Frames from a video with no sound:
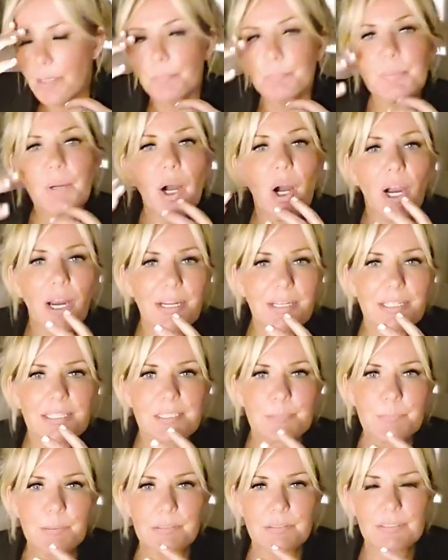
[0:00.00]
But I
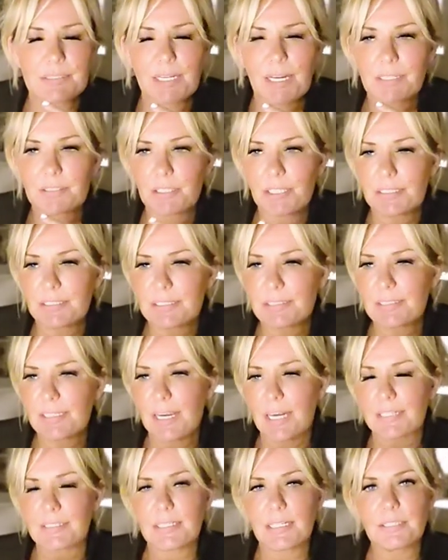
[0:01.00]
experience that, and I
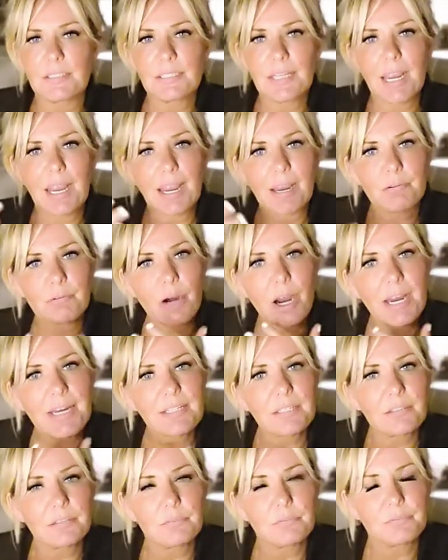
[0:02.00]
understand it. And how I
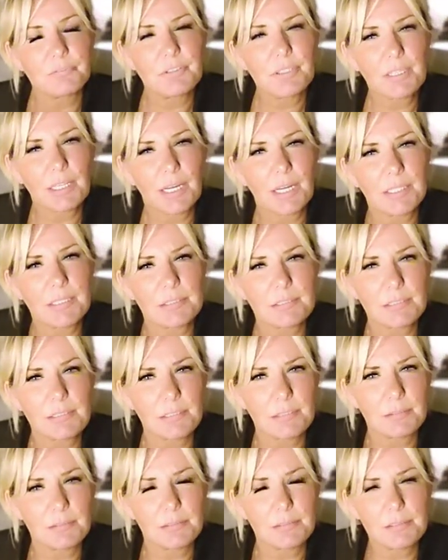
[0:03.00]
can fit that
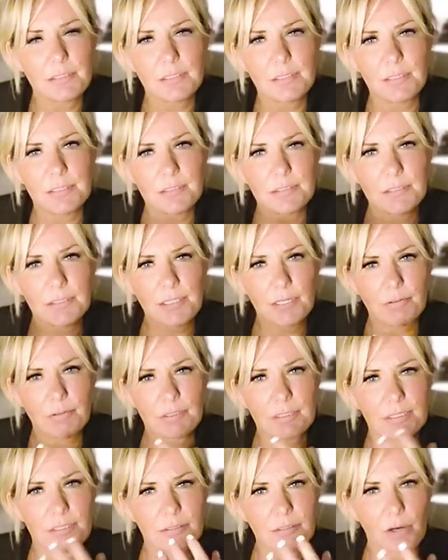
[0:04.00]
into this
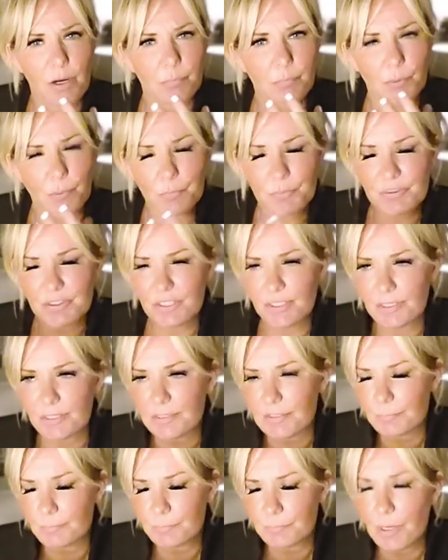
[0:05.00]
theory, this
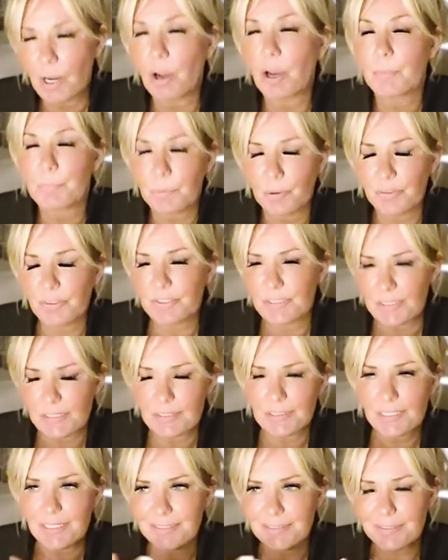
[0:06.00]

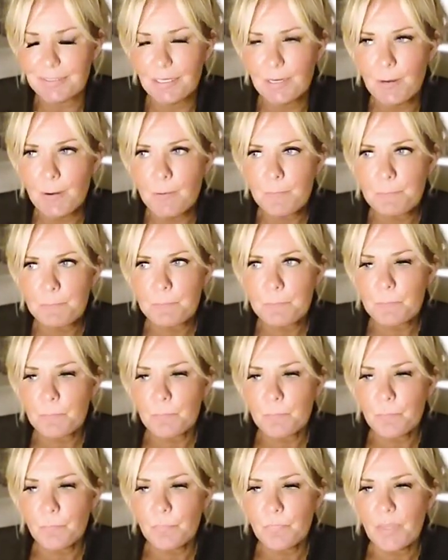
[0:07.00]
hypothesis, is
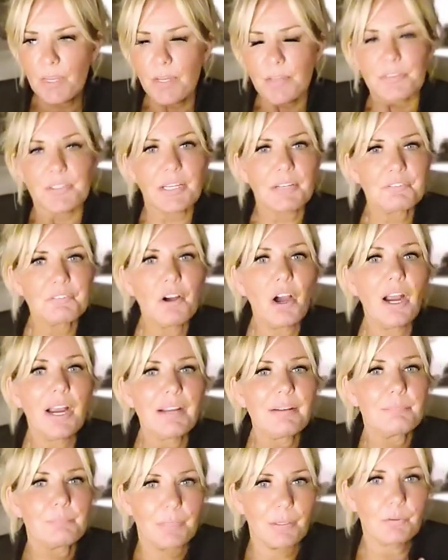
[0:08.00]
that if I
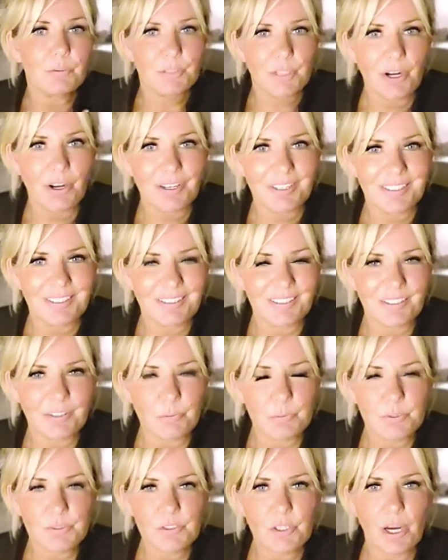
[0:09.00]
am on high alert
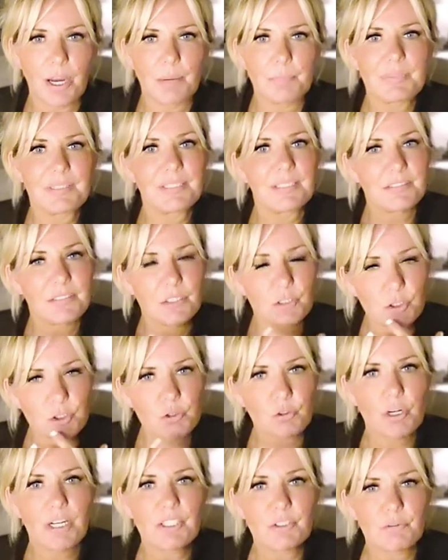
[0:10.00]
all the time, and it's a
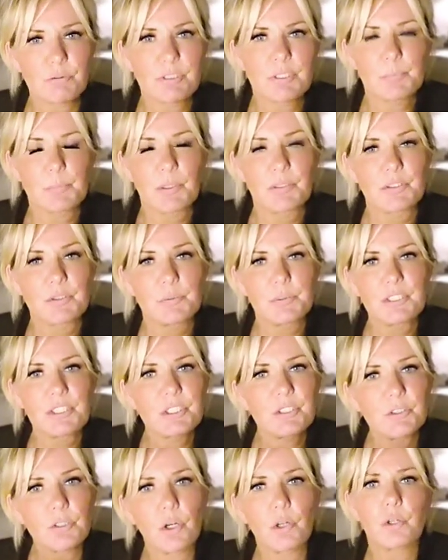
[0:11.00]
stress response, which
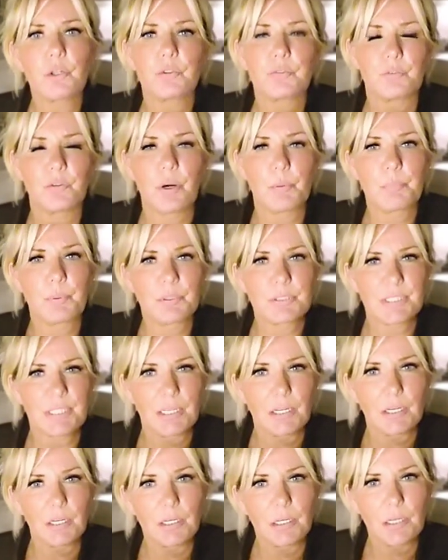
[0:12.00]
is not good for our
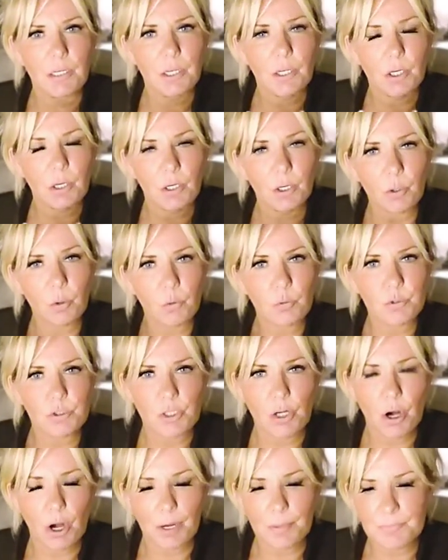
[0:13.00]
body at all
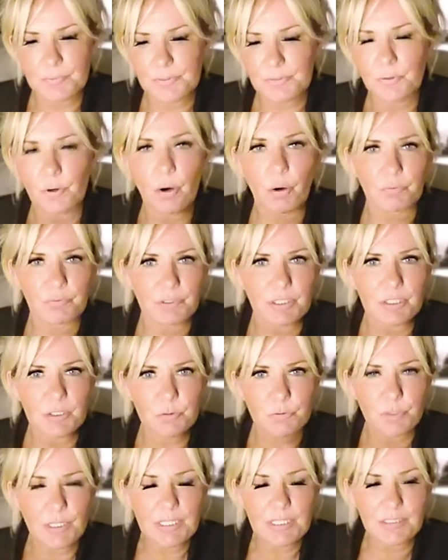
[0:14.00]
times for
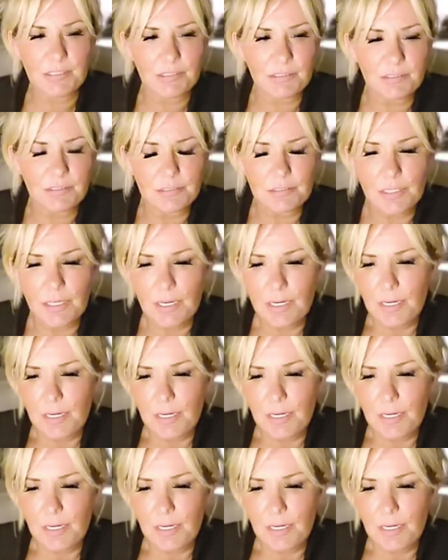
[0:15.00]
obvious reasons,